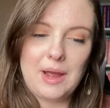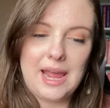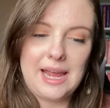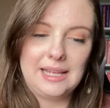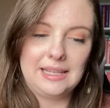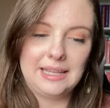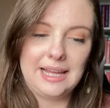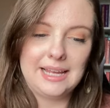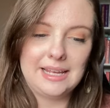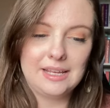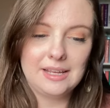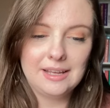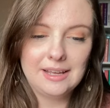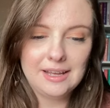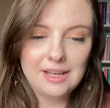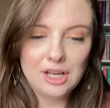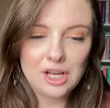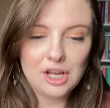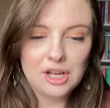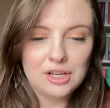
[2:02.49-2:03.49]
a, like,
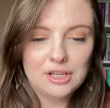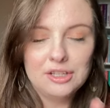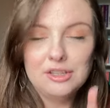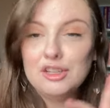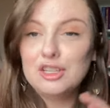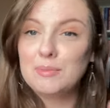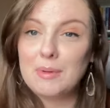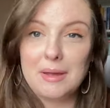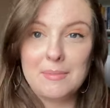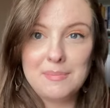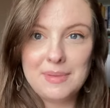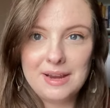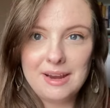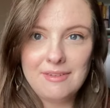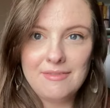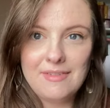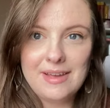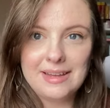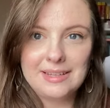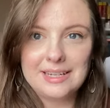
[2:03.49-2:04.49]
use my
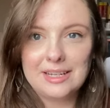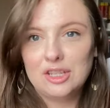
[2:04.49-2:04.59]
benefit,